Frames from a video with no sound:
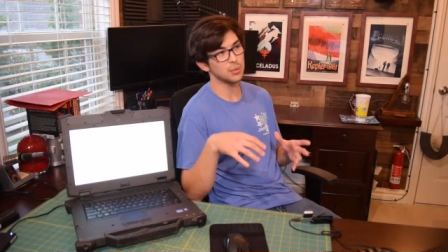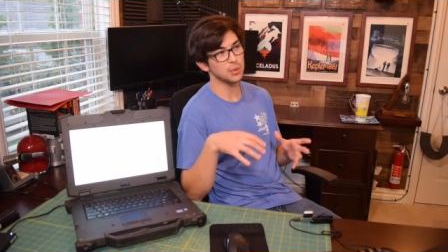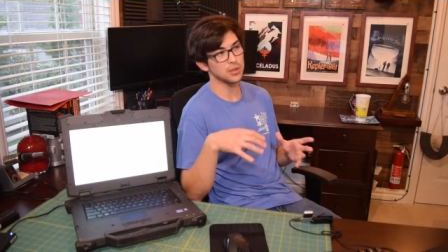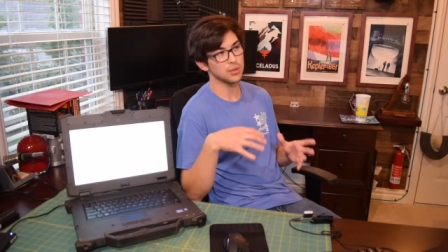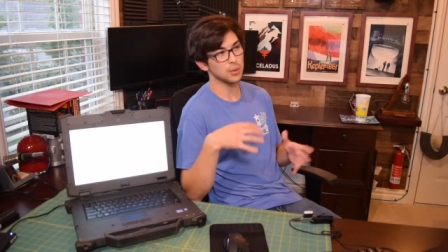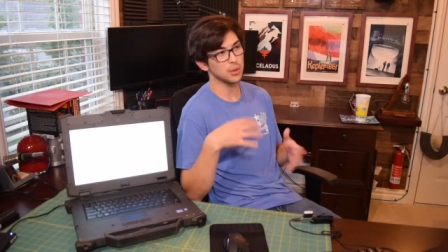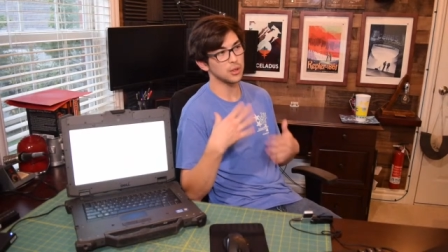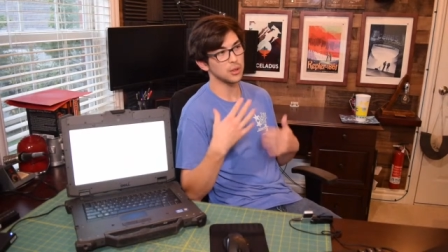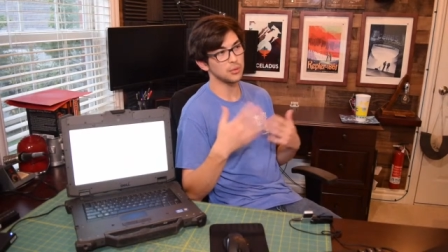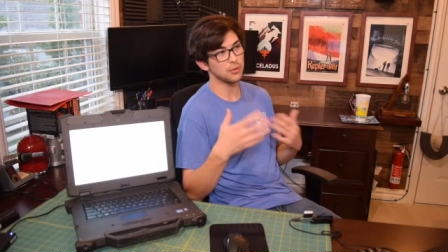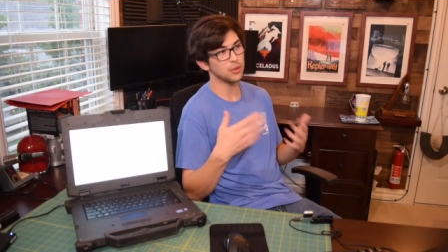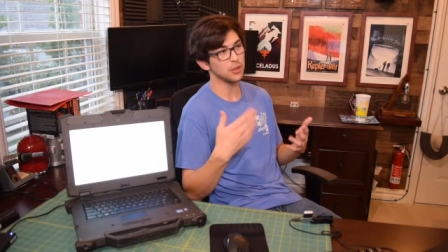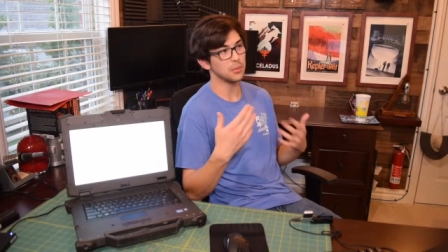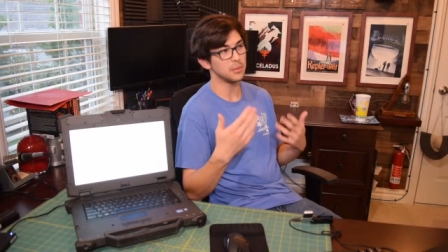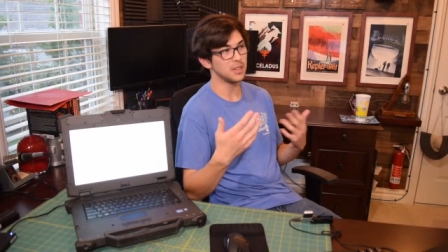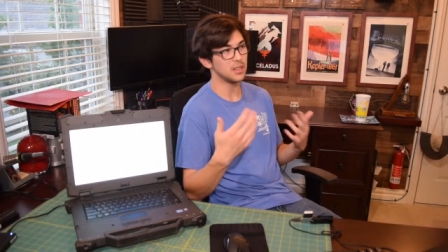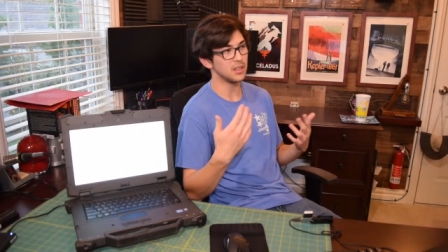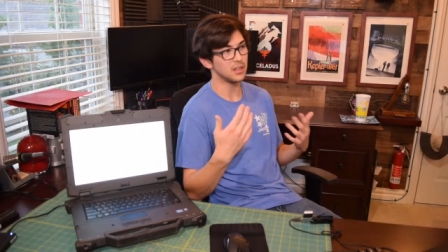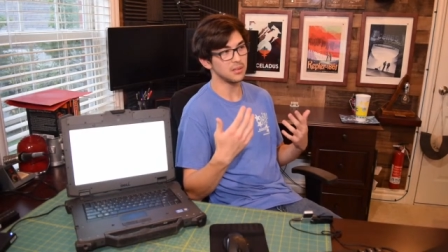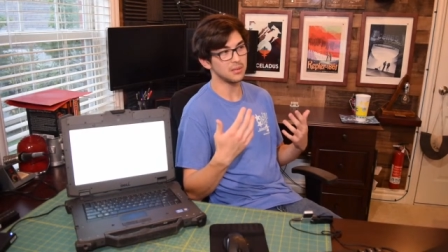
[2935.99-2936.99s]
which will hopefully
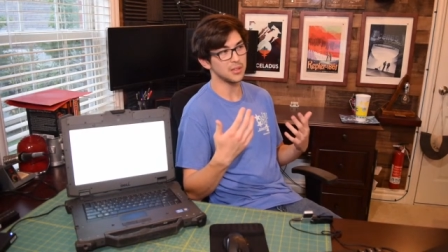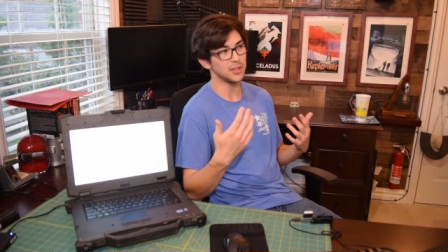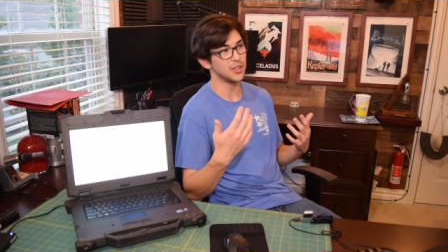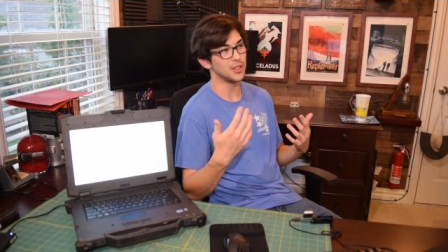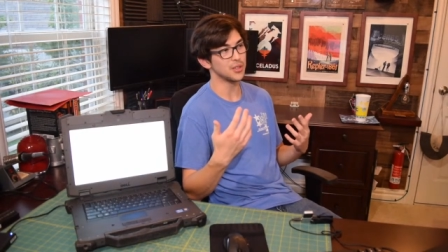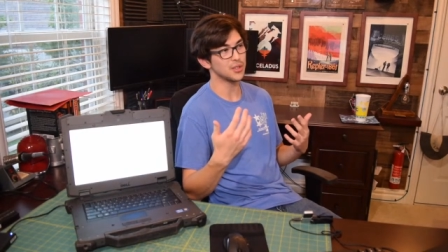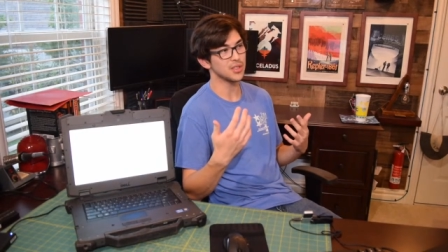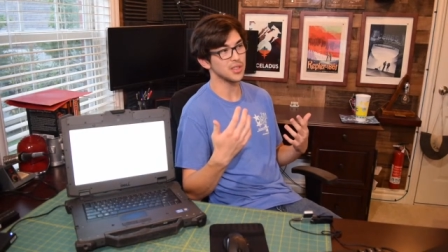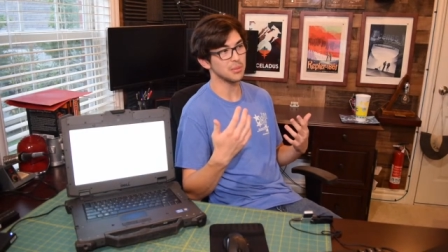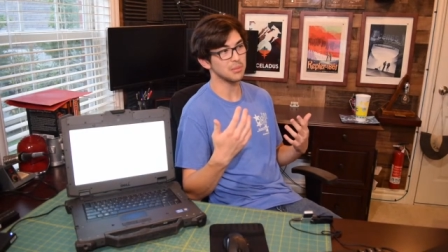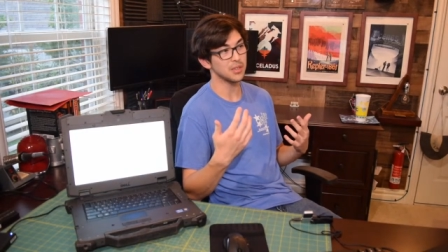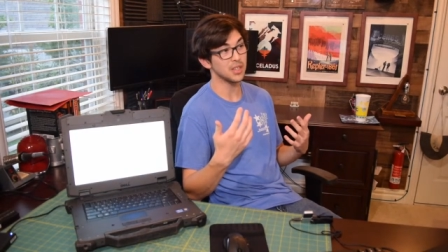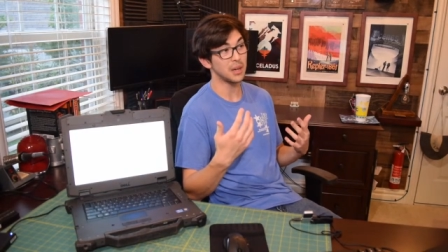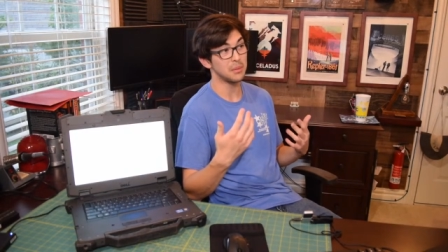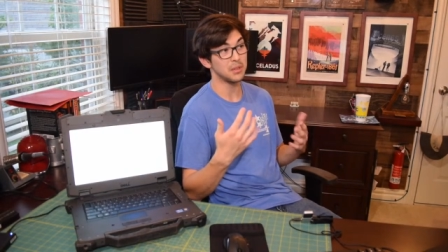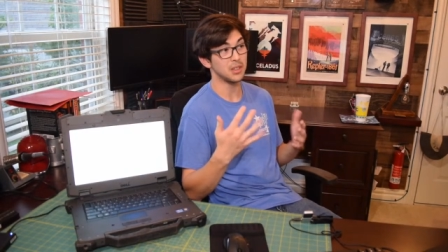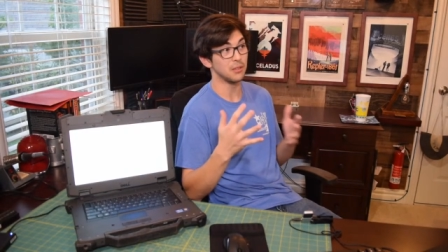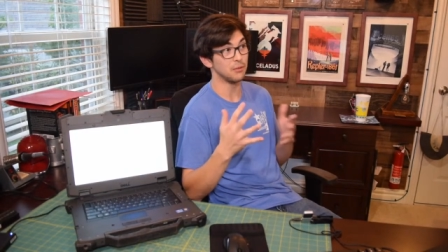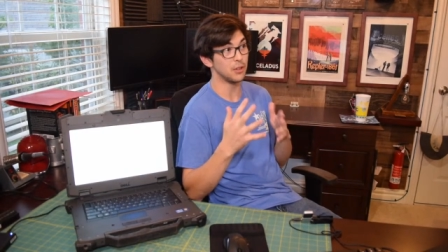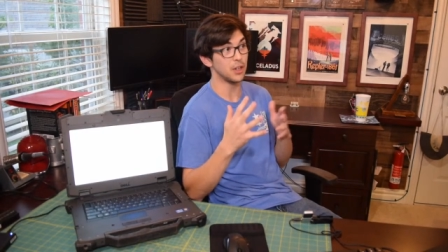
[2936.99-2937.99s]
be you know
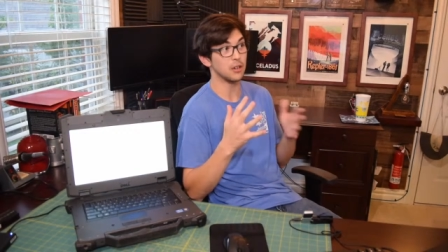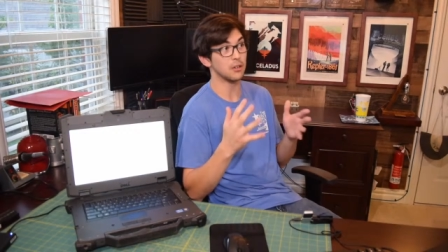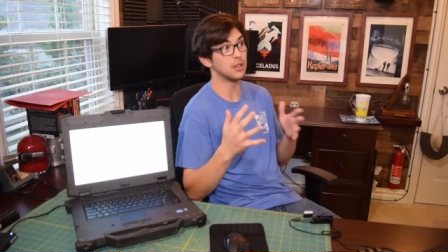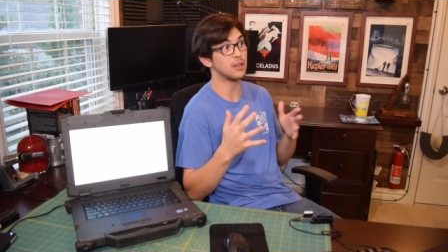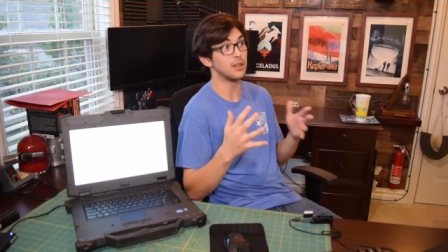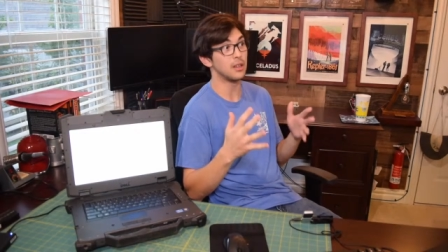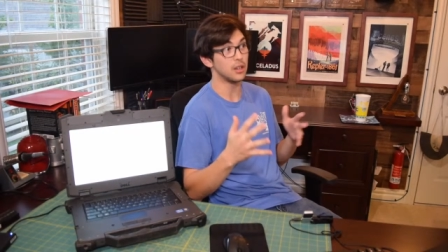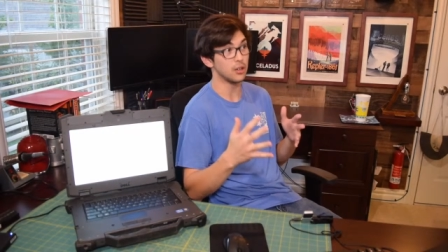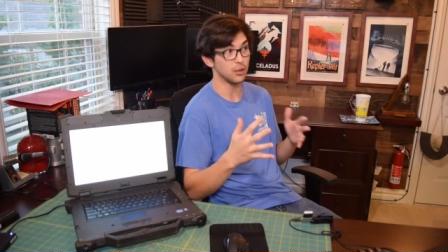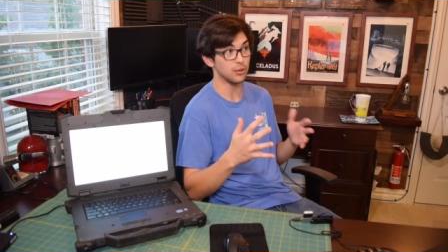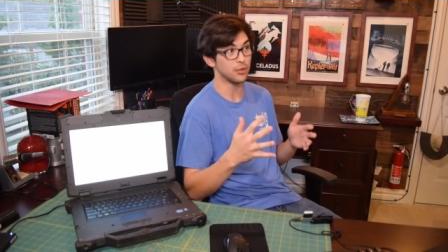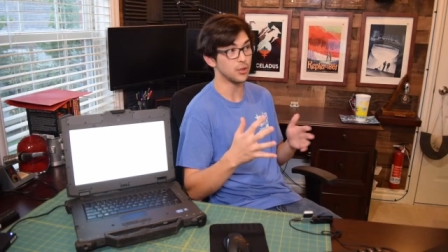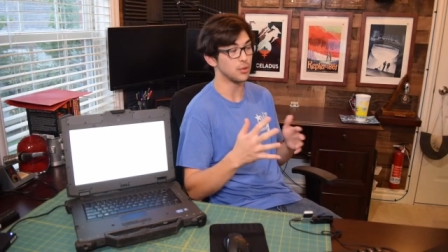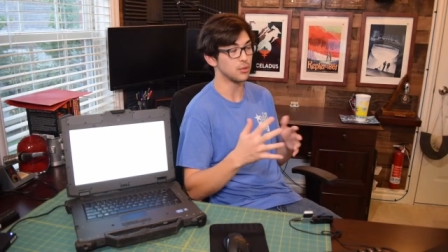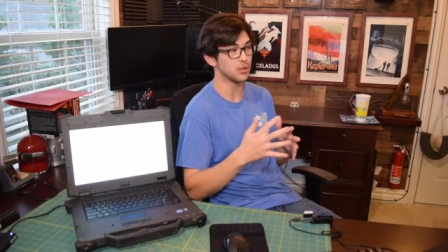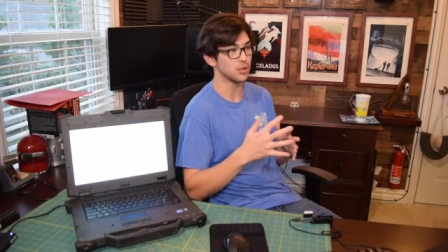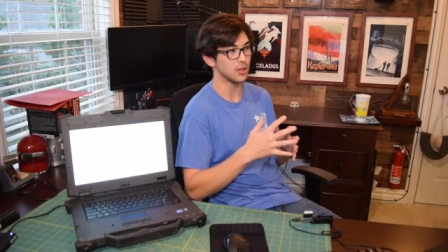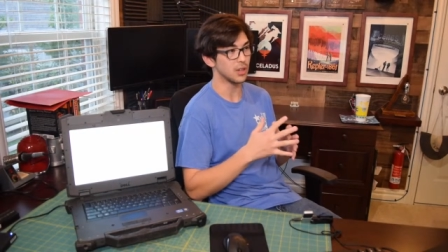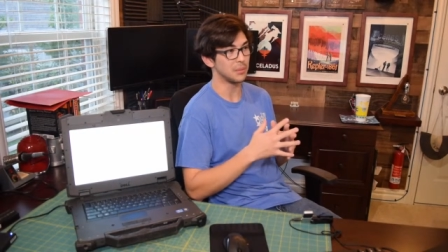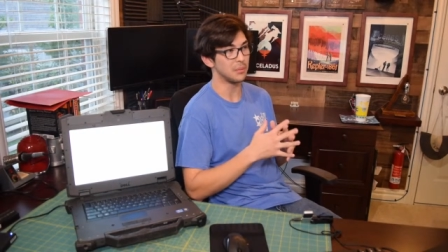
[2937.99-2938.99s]
sometime in the very near
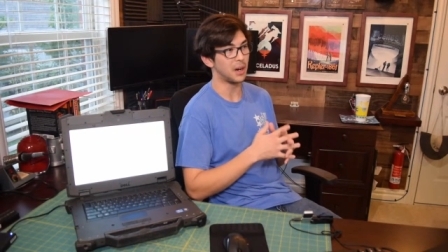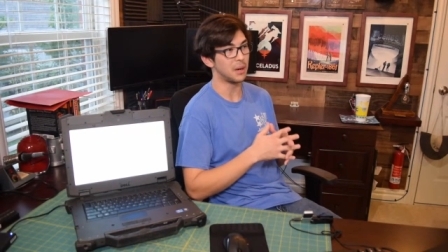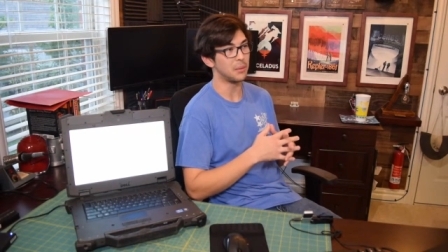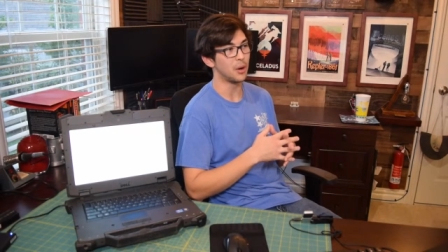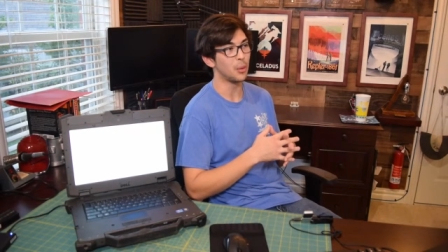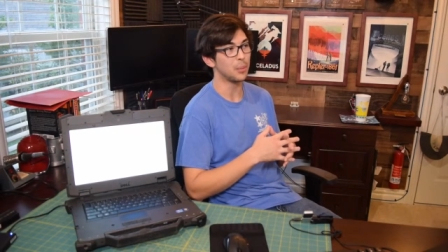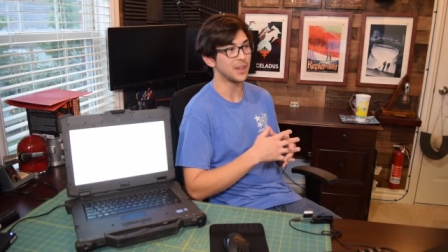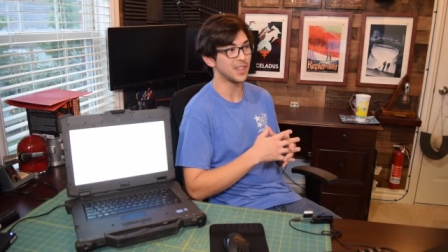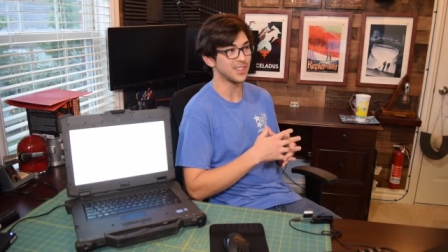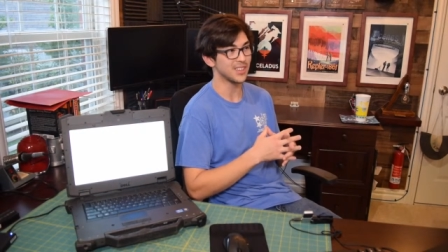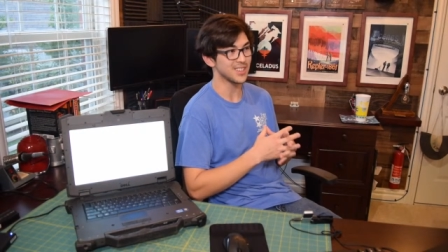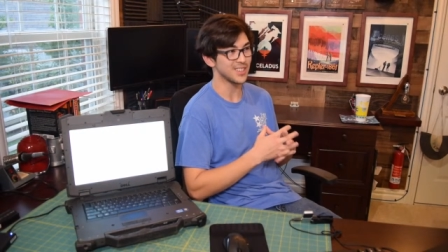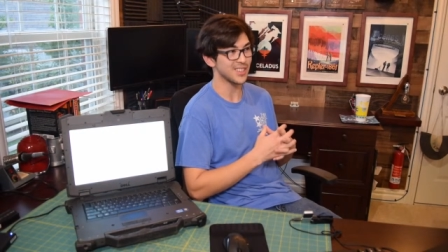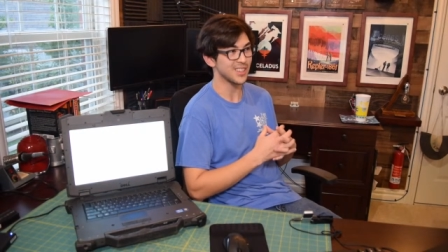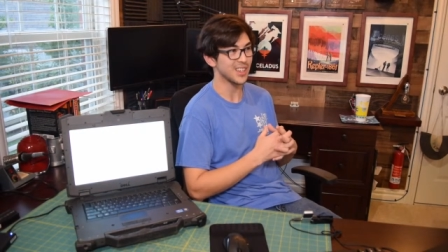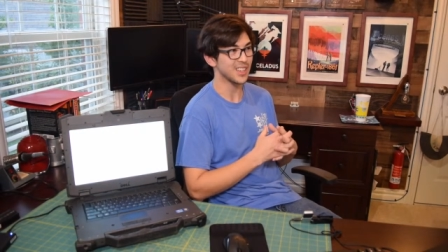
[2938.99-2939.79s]
future. I'm, I'm hoping it doesn't take